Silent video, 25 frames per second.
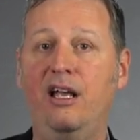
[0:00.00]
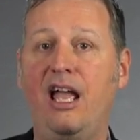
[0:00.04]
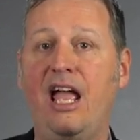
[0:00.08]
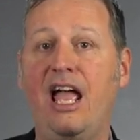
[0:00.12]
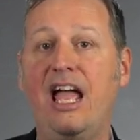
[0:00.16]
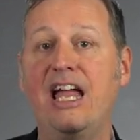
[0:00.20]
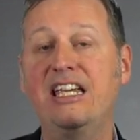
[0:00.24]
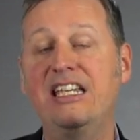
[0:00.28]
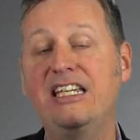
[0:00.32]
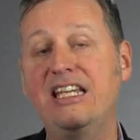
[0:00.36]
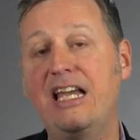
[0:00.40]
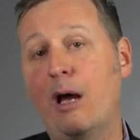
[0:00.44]

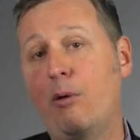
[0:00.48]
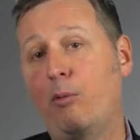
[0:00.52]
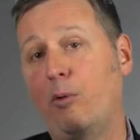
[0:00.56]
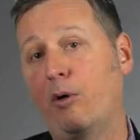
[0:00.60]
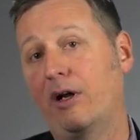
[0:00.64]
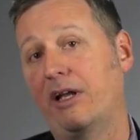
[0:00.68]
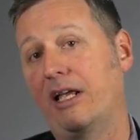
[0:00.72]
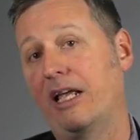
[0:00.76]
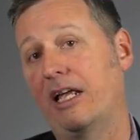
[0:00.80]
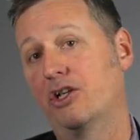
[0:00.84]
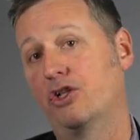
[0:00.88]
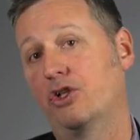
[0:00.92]
and
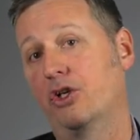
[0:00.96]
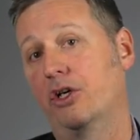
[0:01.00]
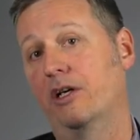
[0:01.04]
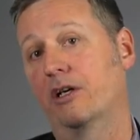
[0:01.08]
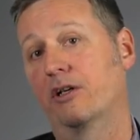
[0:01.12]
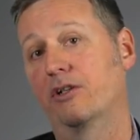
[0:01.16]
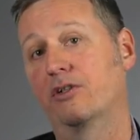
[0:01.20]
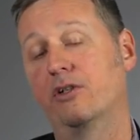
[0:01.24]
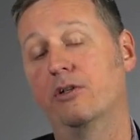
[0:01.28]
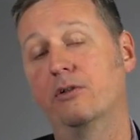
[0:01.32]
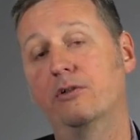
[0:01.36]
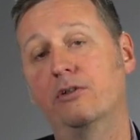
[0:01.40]
network
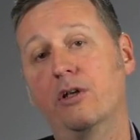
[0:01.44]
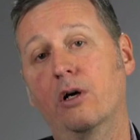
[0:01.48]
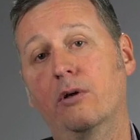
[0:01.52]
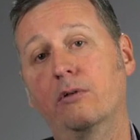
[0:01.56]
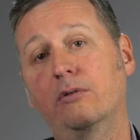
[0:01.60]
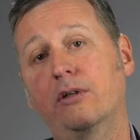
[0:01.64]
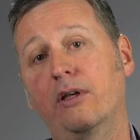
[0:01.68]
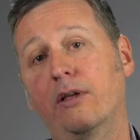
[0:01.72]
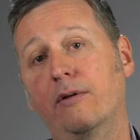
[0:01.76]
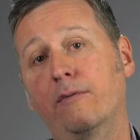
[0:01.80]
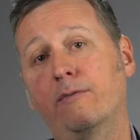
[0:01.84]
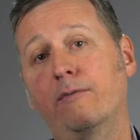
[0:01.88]
engineers who
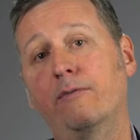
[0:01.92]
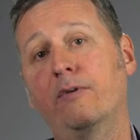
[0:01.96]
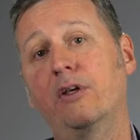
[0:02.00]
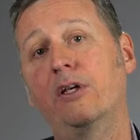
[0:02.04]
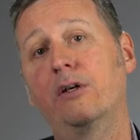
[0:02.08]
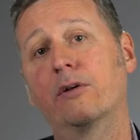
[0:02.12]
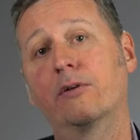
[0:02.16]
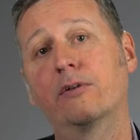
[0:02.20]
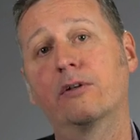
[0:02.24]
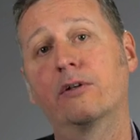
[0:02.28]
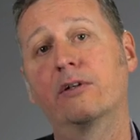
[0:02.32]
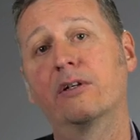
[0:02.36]
don't
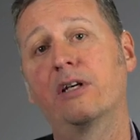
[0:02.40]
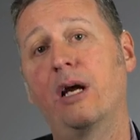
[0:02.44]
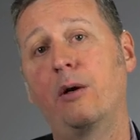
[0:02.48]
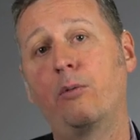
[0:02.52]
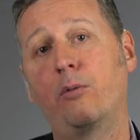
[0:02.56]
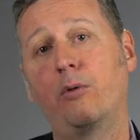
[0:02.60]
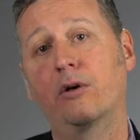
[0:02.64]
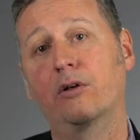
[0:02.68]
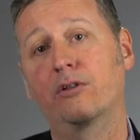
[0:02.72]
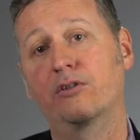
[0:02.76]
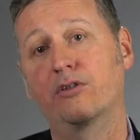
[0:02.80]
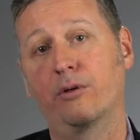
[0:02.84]
configure their
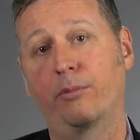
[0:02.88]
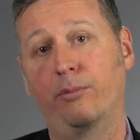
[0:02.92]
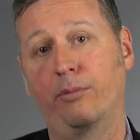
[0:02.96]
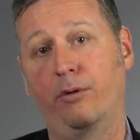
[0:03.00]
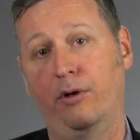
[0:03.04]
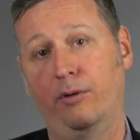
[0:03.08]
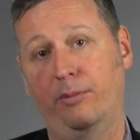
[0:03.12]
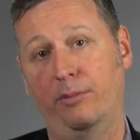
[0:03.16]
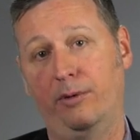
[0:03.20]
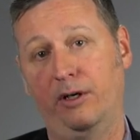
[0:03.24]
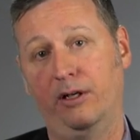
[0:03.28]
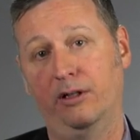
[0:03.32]
networks
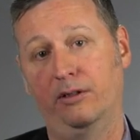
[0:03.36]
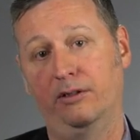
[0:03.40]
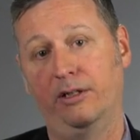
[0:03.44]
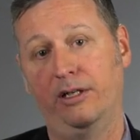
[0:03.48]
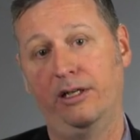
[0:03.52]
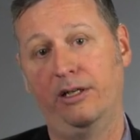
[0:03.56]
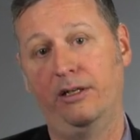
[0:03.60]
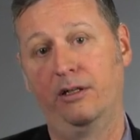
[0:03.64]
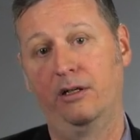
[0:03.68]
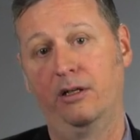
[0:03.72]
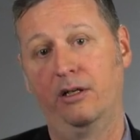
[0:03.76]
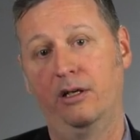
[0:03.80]

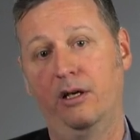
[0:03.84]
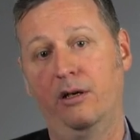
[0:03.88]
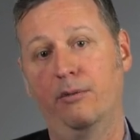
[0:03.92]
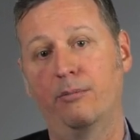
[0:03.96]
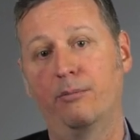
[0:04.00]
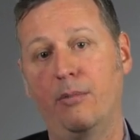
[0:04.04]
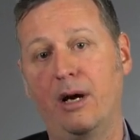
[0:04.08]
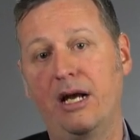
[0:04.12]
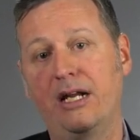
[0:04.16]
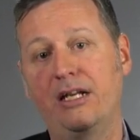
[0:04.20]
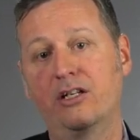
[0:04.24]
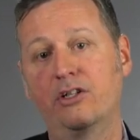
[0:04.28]
appropriately
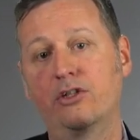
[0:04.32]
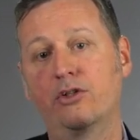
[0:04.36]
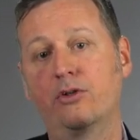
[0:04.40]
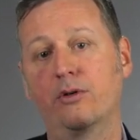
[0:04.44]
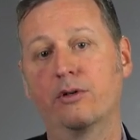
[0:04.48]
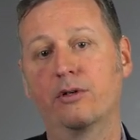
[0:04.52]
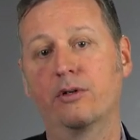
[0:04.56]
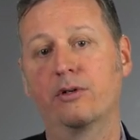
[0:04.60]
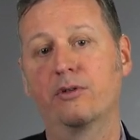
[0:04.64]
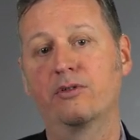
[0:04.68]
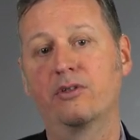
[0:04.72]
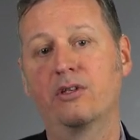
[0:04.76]
might
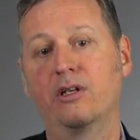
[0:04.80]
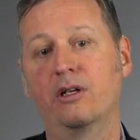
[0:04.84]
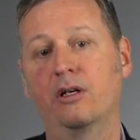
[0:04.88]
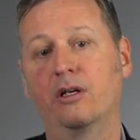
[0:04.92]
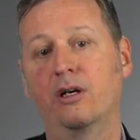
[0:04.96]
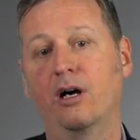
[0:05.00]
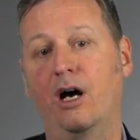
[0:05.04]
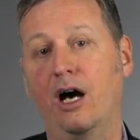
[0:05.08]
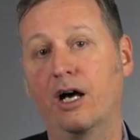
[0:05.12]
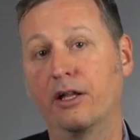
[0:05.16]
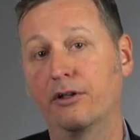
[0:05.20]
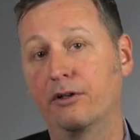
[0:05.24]
introduce
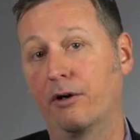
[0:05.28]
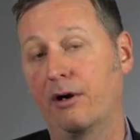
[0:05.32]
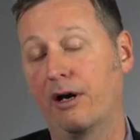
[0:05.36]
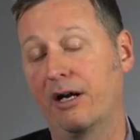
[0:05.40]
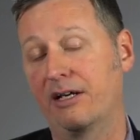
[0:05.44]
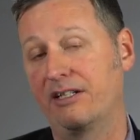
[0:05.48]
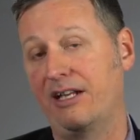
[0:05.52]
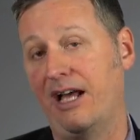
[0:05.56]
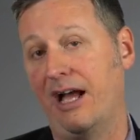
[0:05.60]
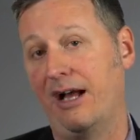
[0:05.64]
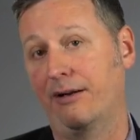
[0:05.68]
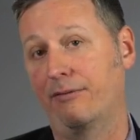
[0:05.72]
other
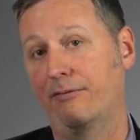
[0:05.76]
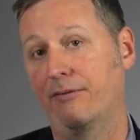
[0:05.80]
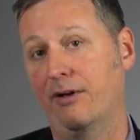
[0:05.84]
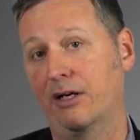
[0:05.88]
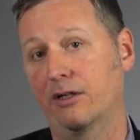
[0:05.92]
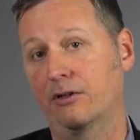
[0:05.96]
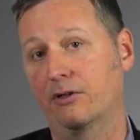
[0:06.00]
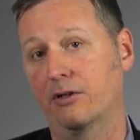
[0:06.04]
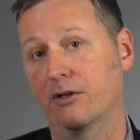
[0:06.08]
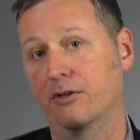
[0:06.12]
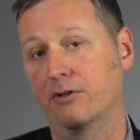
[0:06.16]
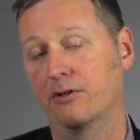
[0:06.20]
attack
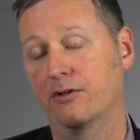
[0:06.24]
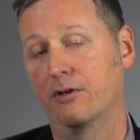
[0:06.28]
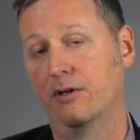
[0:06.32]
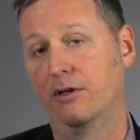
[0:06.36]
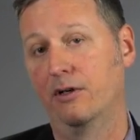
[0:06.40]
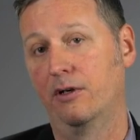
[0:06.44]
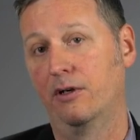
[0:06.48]
vectors.